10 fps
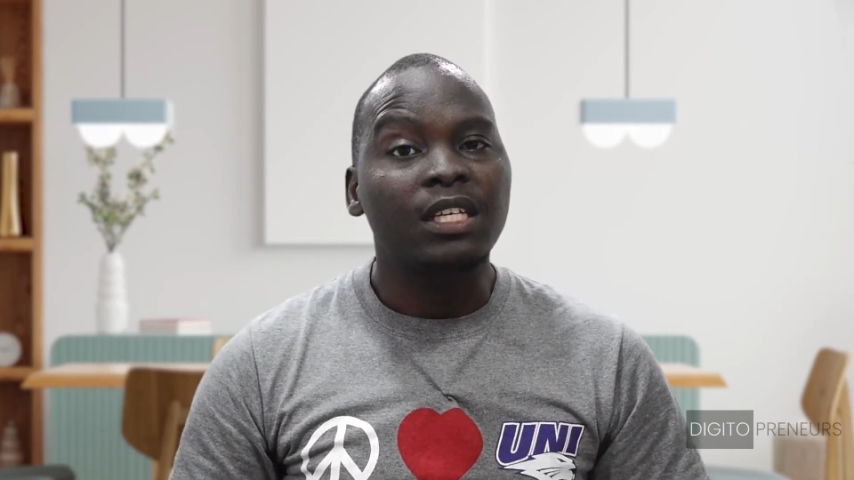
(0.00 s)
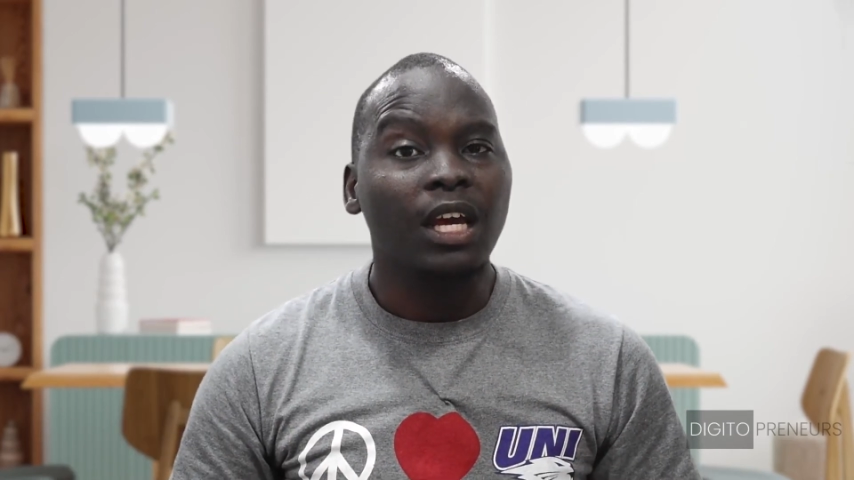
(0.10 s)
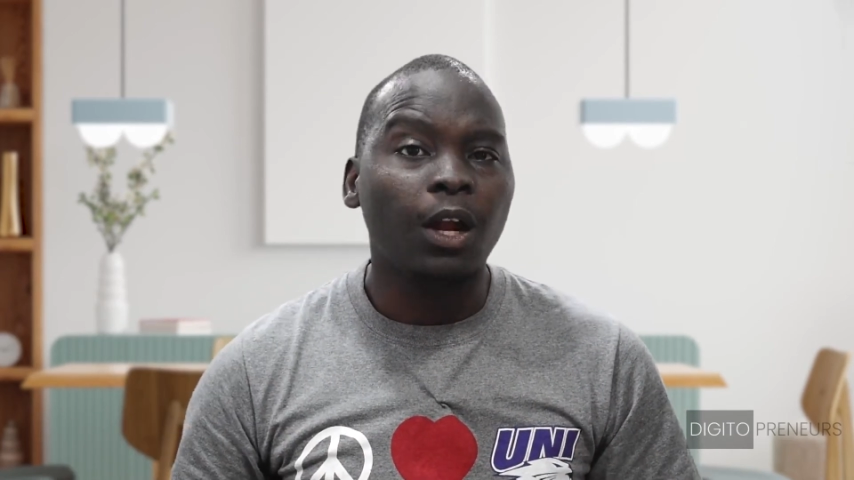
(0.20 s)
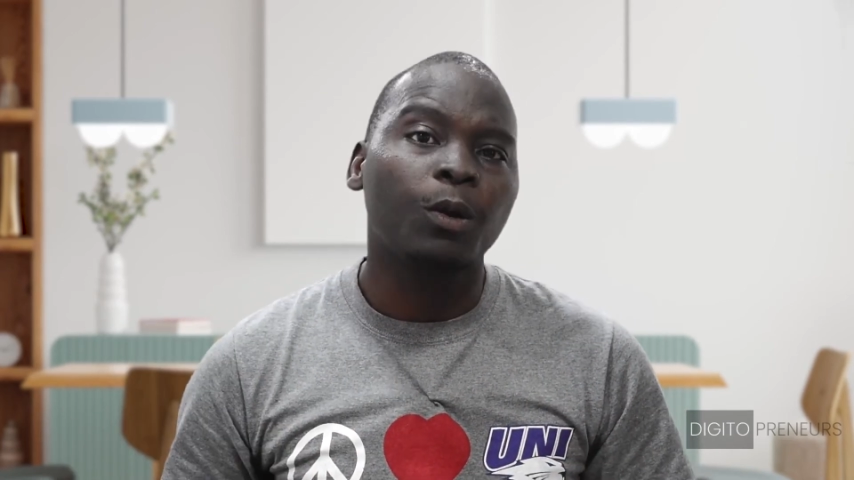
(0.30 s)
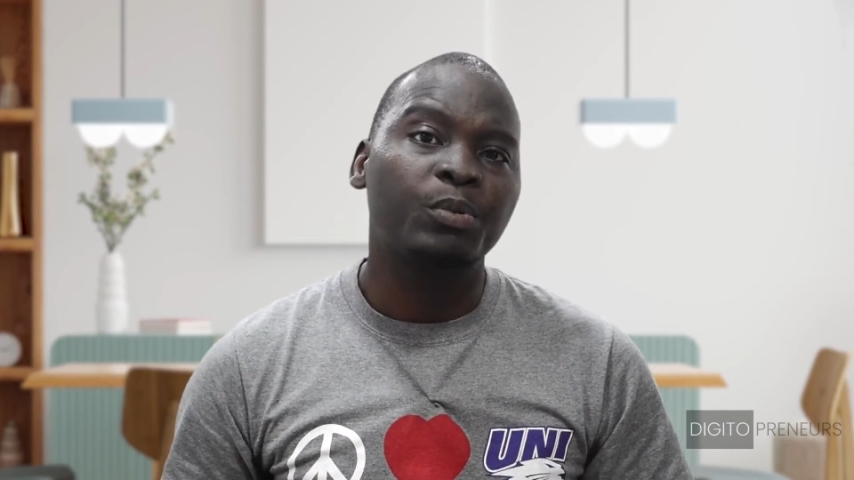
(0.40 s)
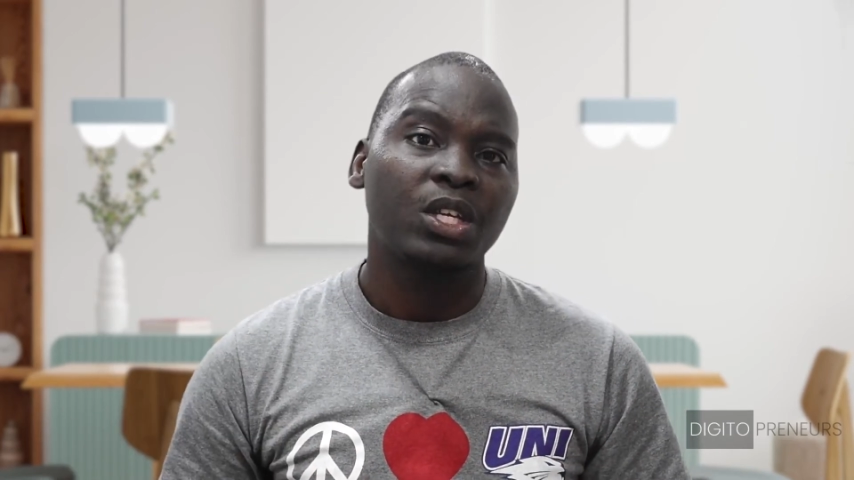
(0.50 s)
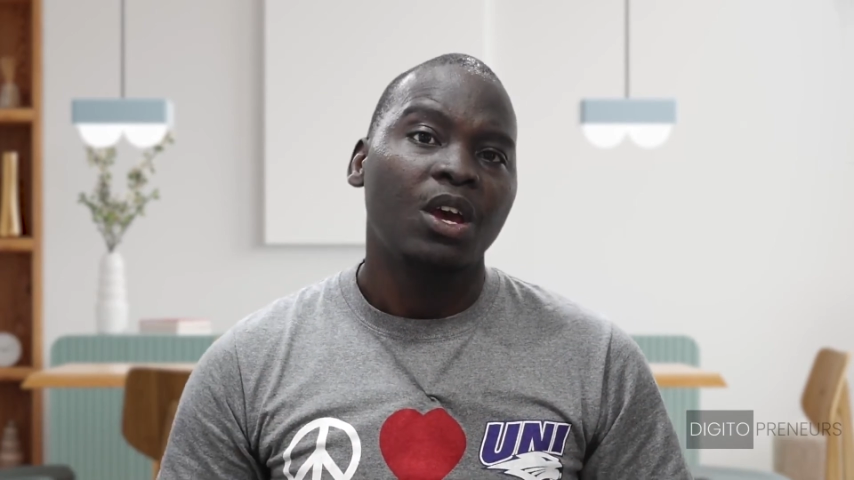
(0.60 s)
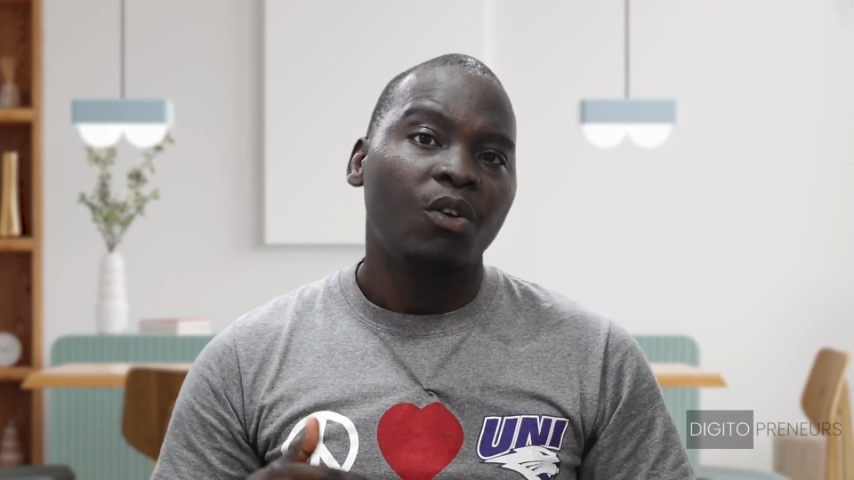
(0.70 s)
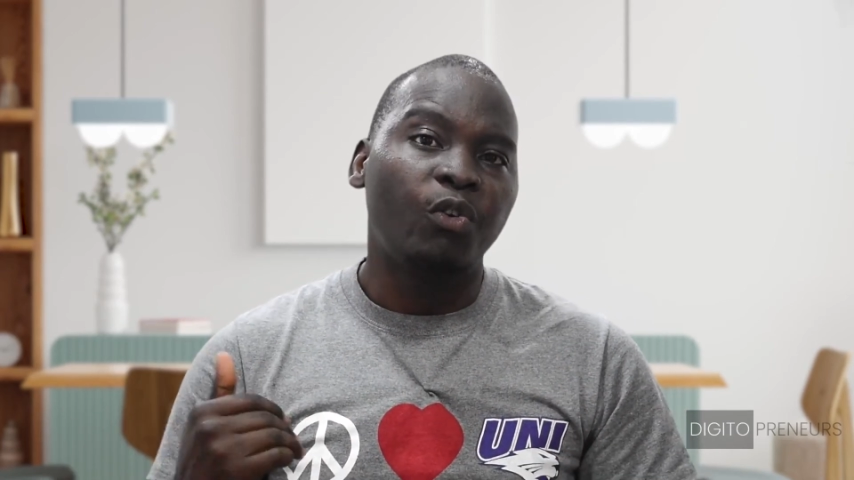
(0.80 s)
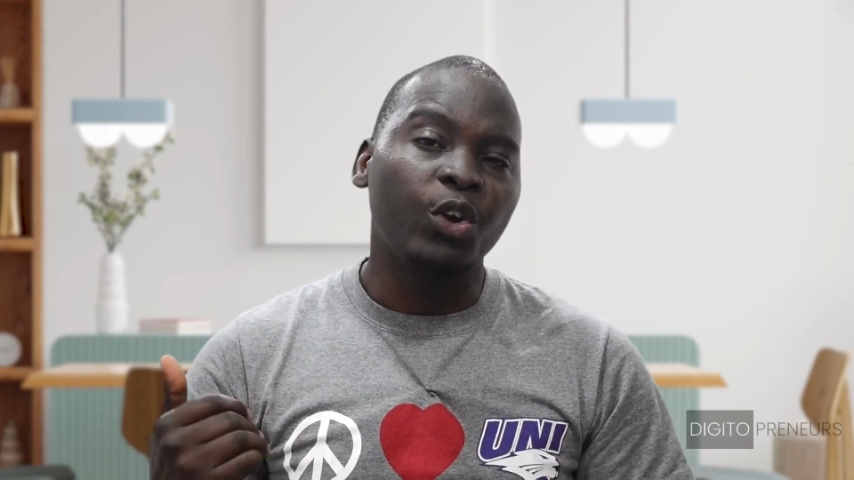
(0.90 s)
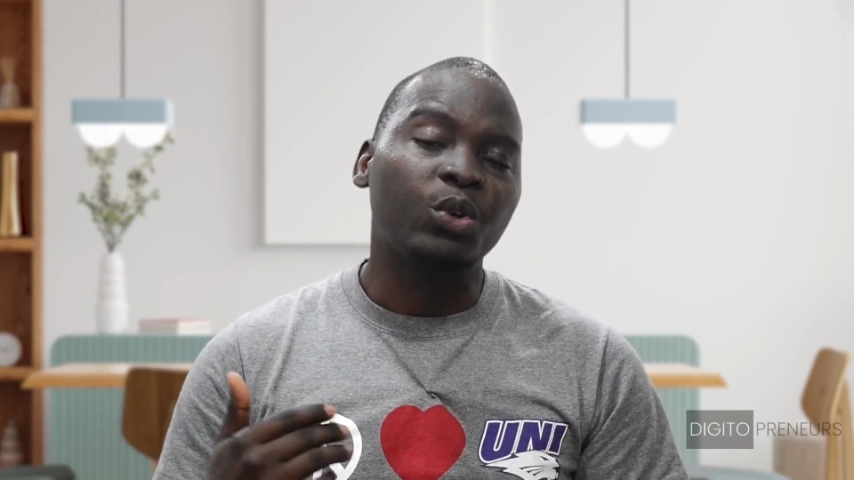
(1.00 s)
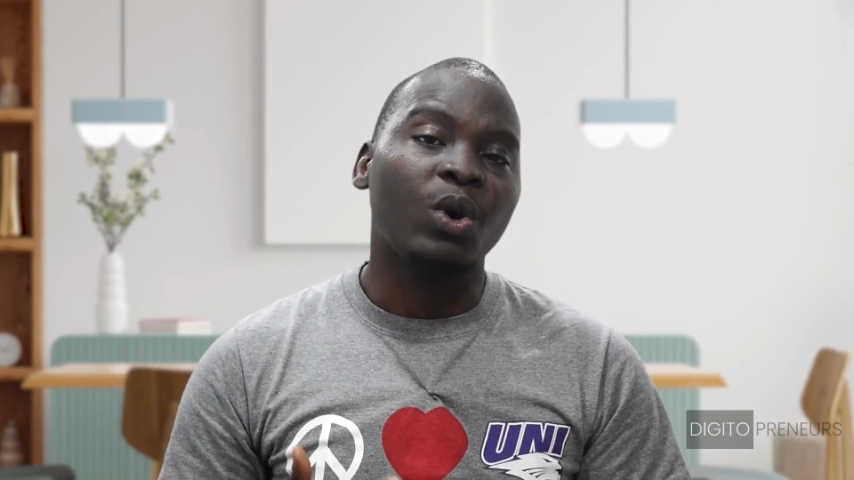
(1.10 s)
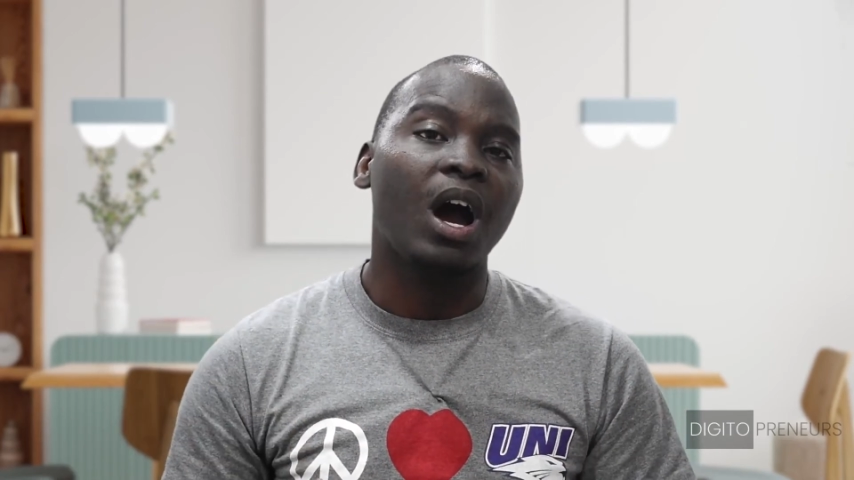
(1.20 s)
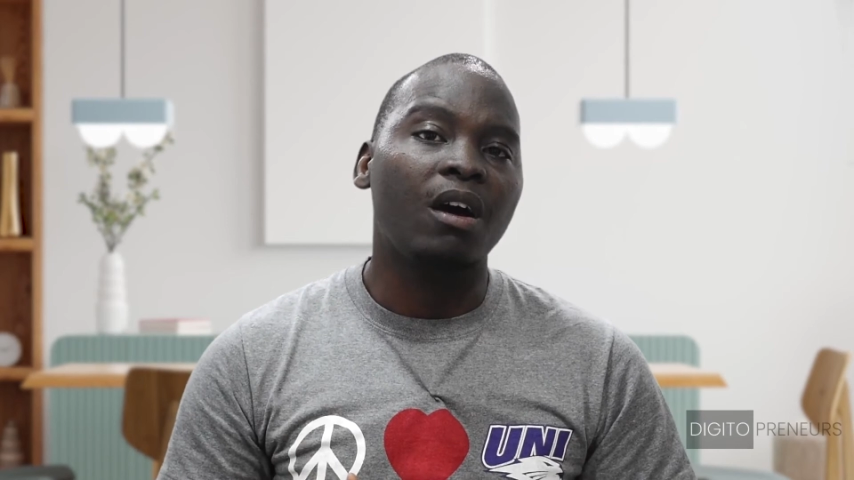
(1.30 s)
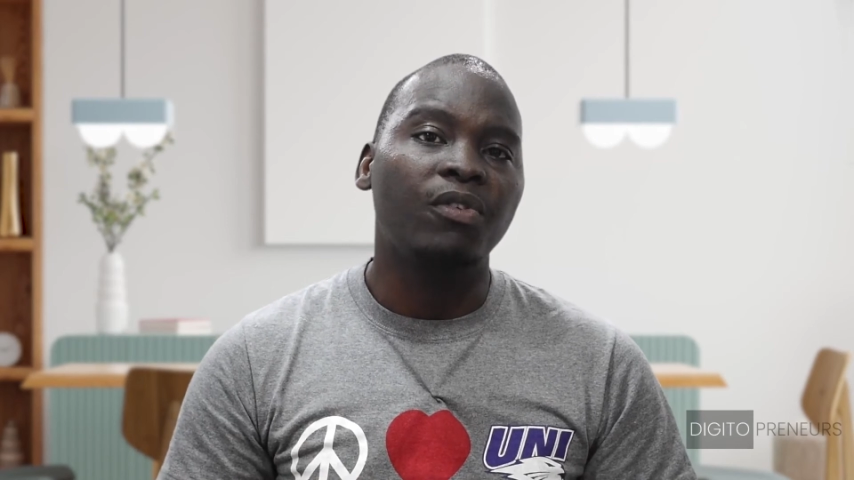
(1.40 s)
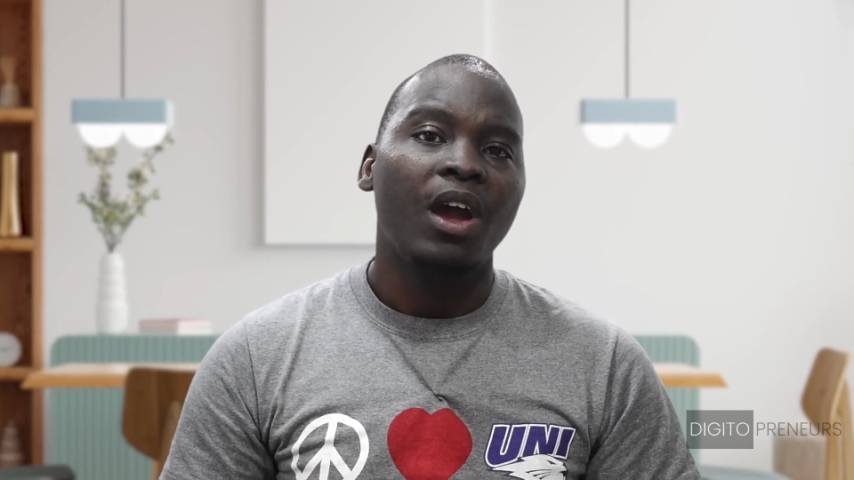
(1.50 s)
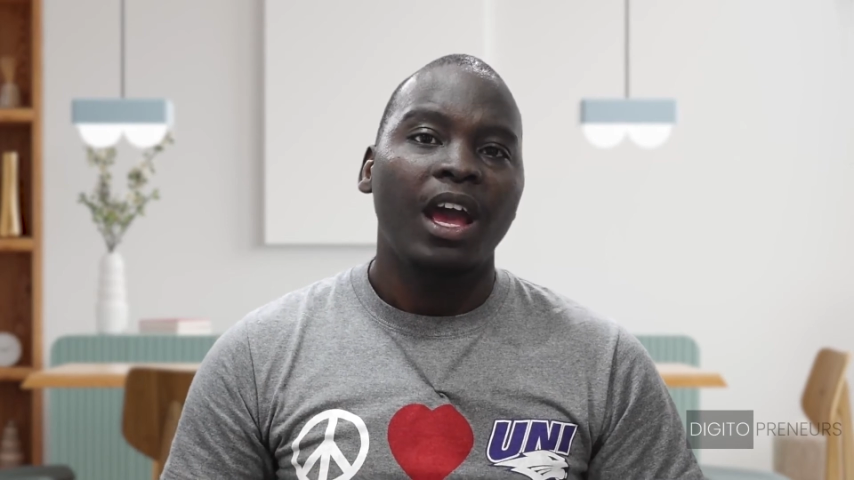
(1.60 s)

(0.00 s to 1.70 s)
helps for you to have